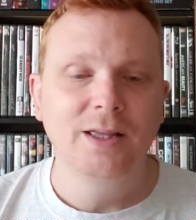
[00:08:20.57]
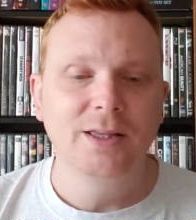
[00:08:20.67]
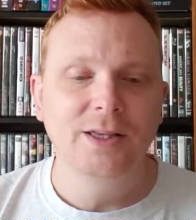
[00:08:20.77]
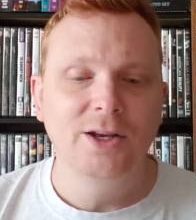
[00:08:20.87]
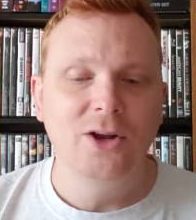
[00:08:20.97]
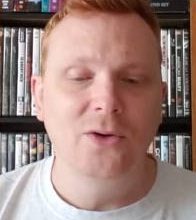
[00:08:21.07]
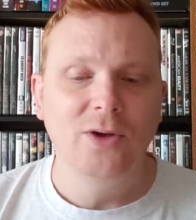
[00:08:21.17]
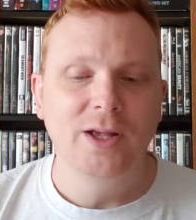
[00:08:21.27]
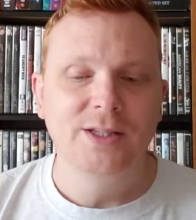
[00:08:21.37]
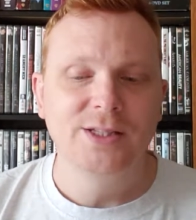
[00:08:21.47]

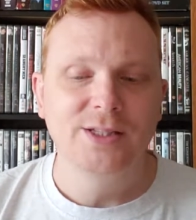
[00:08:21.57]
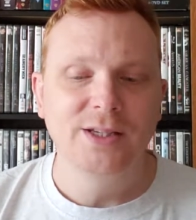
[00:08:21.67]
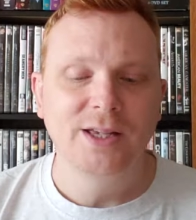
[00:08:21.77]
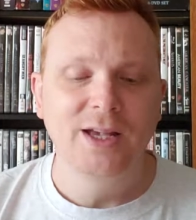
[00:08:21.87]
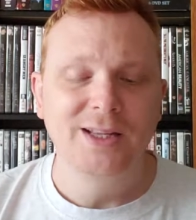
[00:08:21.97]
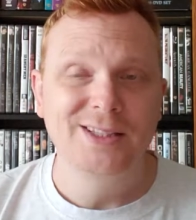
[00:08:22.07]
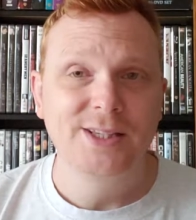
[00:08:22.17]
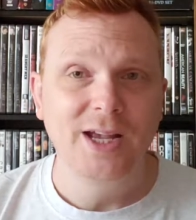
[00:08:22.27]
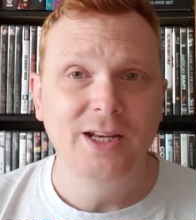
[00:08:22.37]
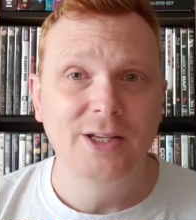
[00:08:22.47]
It's
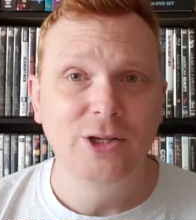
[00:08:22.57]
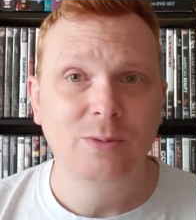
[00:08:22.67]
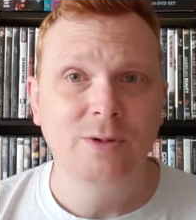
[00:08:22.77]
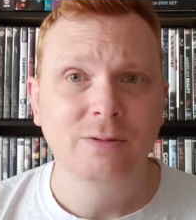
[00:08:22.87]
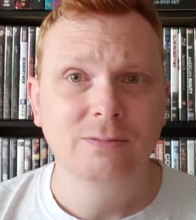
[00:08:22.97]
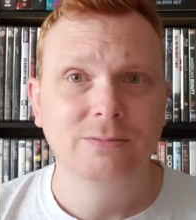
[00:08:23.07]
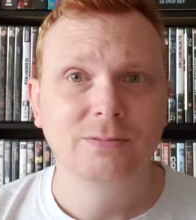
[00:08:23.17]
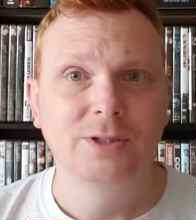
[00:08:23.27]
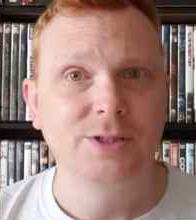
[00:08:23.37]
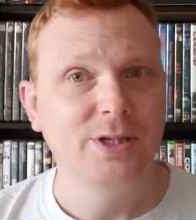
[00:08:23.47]
dated humor.
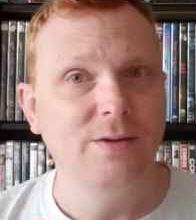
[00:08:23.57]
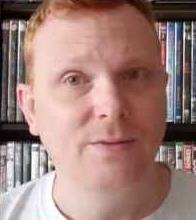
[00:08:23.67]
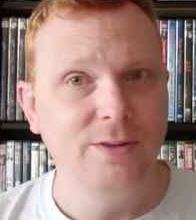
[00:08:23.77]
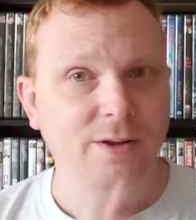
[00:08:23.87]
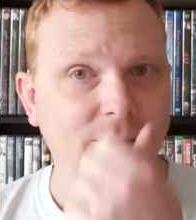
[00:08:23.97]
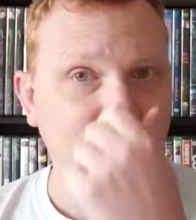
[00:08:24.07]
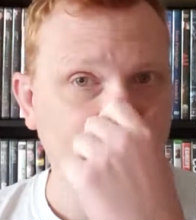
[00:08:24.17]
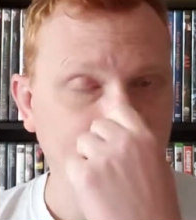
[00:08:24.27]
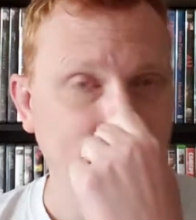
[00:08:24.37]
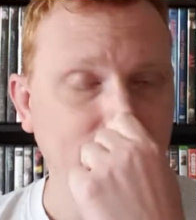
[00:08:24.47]
There's stuff in there
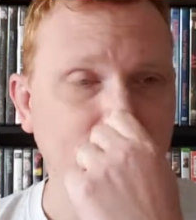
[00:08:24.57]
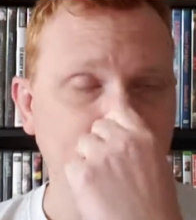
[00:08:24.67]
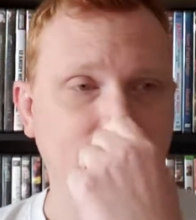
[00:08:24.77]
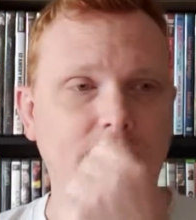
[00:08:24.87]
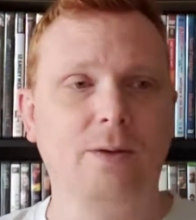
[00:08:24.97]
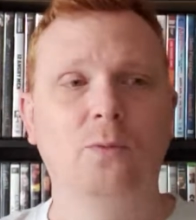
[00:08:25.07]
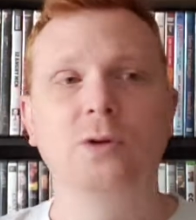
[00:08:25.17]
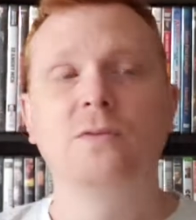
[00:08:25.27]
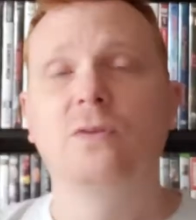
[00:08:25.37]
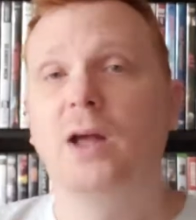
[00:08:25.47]
that
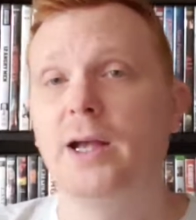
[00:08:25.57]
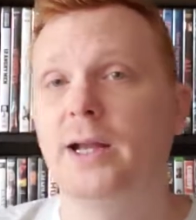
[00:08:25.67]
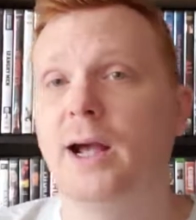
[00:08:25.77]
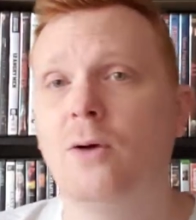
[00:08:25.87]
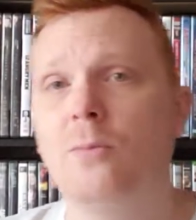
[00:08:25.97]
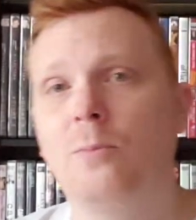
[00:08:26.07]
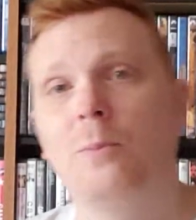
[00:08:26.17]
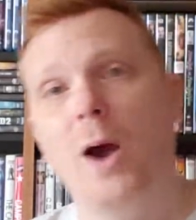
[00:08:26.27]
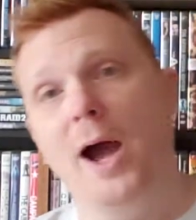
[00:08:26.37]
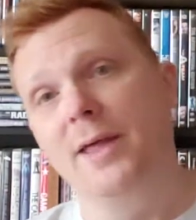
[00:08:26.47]
wouldn't fly now.
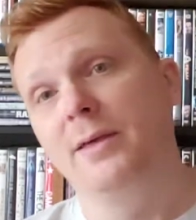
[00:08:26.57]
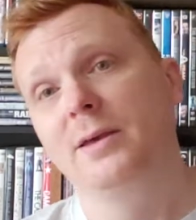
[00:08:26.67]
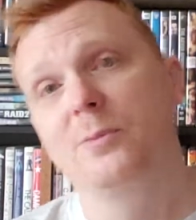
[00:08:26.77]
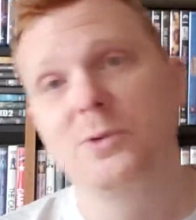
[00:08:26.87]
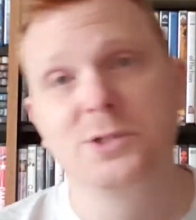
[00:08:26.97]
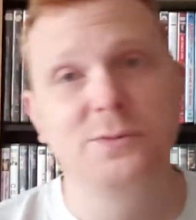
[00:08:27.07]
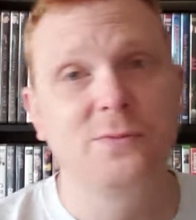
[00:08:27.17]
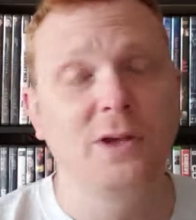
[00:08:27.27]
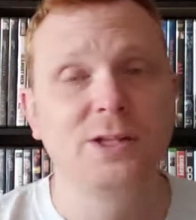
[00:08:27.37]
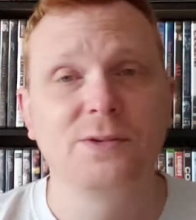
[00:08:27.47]
I think
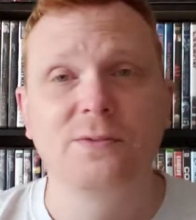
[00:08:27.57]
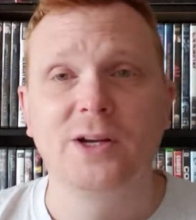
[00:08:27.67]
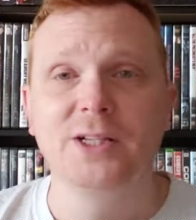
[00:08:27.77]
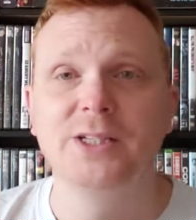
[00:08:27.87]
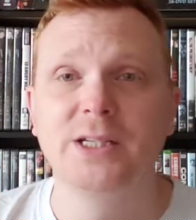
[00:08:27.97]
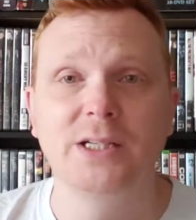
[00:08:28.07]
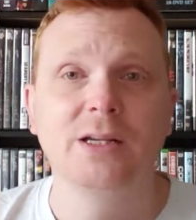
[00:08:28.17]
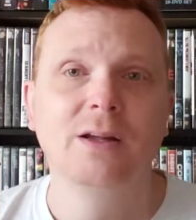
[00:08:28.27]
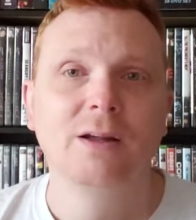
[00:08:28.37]
it's a funny scene.